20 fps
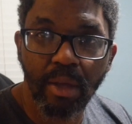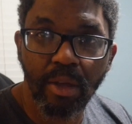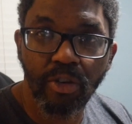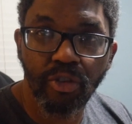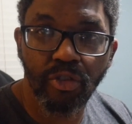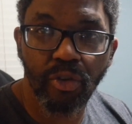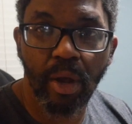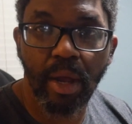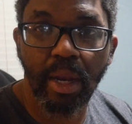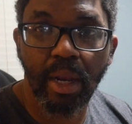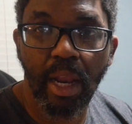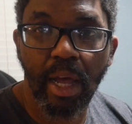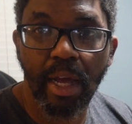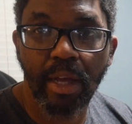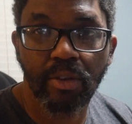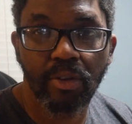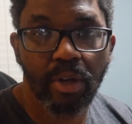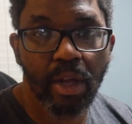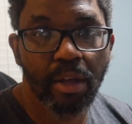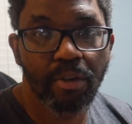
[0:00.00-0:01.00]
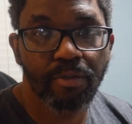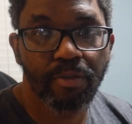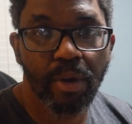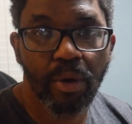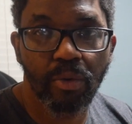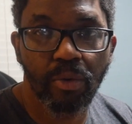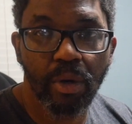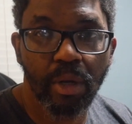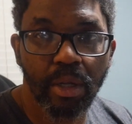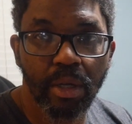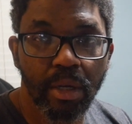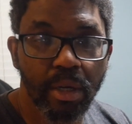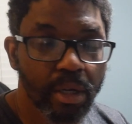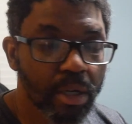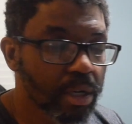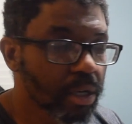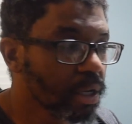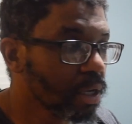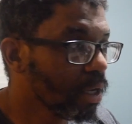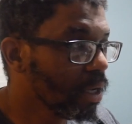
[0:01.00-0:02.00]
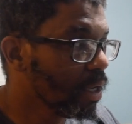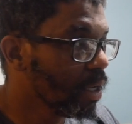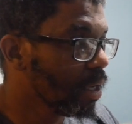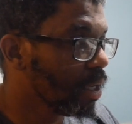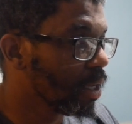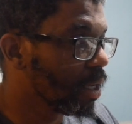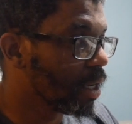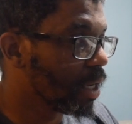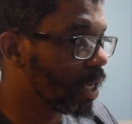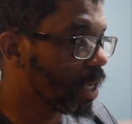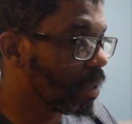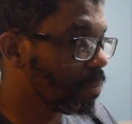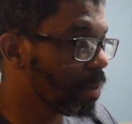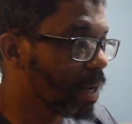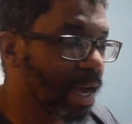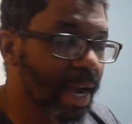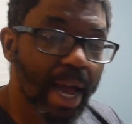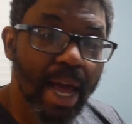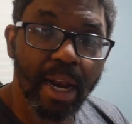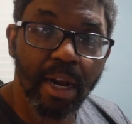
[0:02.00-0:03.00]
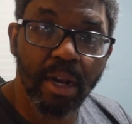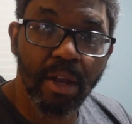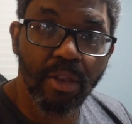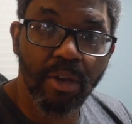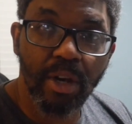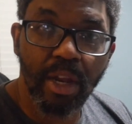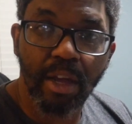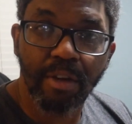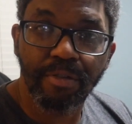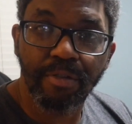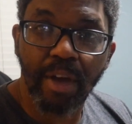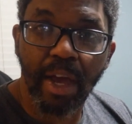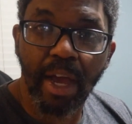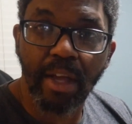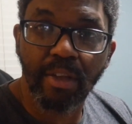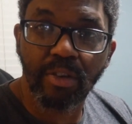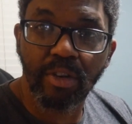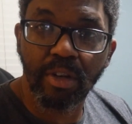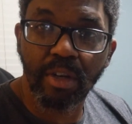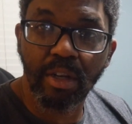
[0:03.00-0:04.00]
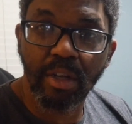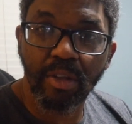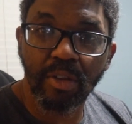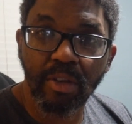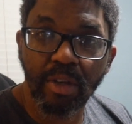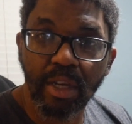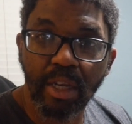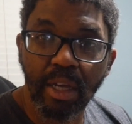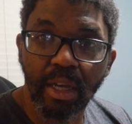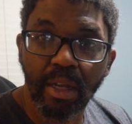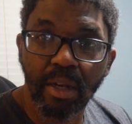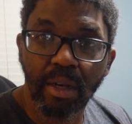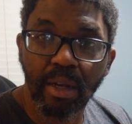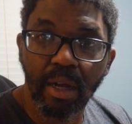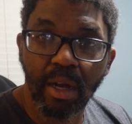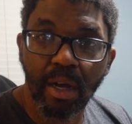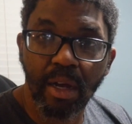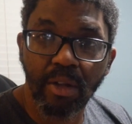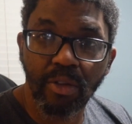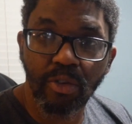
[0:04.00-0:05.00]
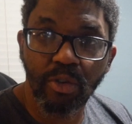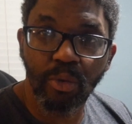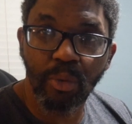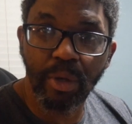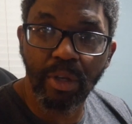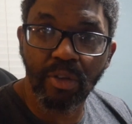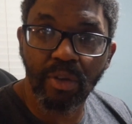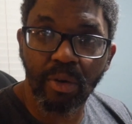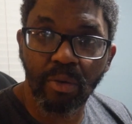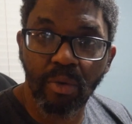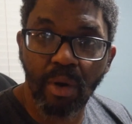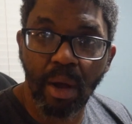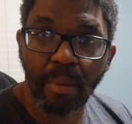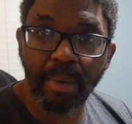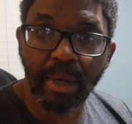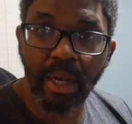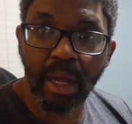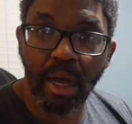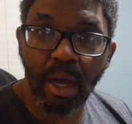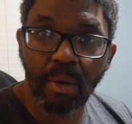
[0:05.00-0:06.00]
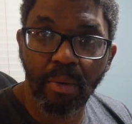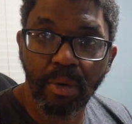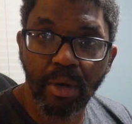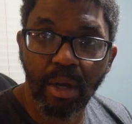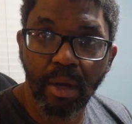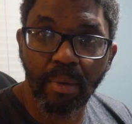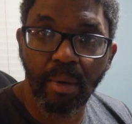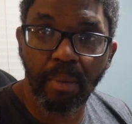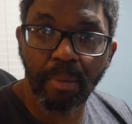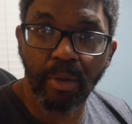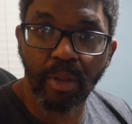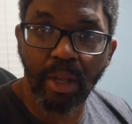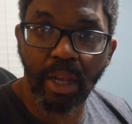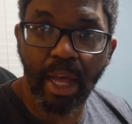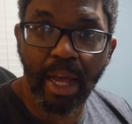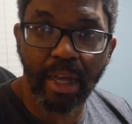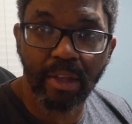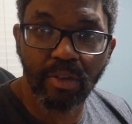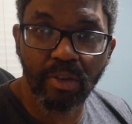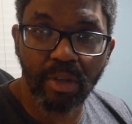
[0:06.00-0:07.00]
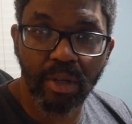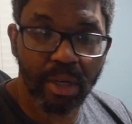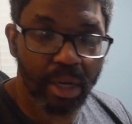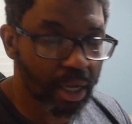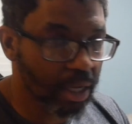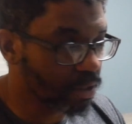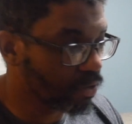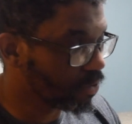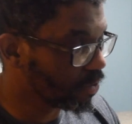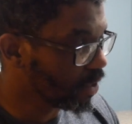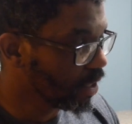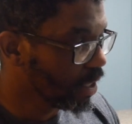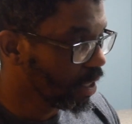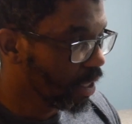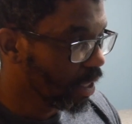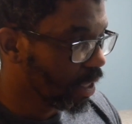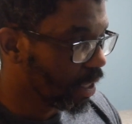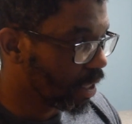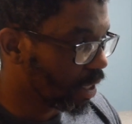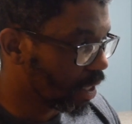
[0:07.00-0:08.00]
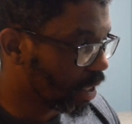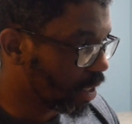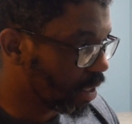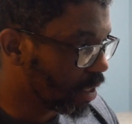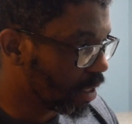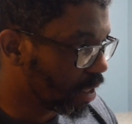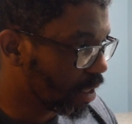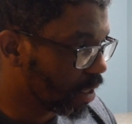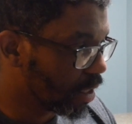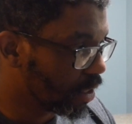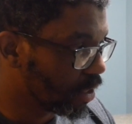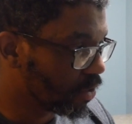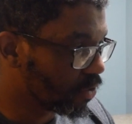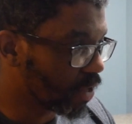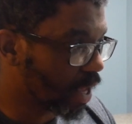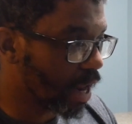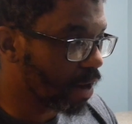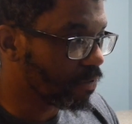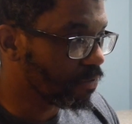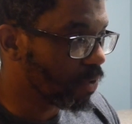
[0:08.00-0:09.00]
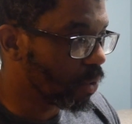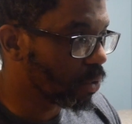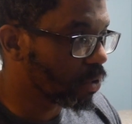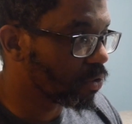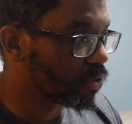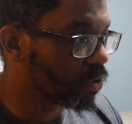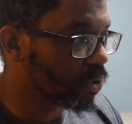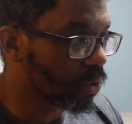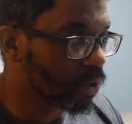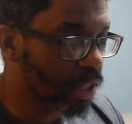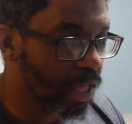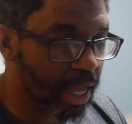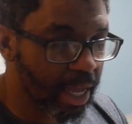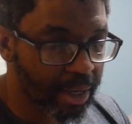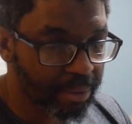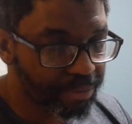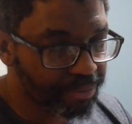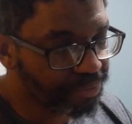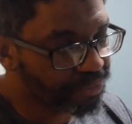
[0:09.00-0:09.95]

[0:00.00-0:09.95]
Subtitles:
Trained last night, felt really good, but I got another day of fasting because, again, 2 weeks in Ramadan, we're coming up on the last 10 nights, and just kind of focused on that.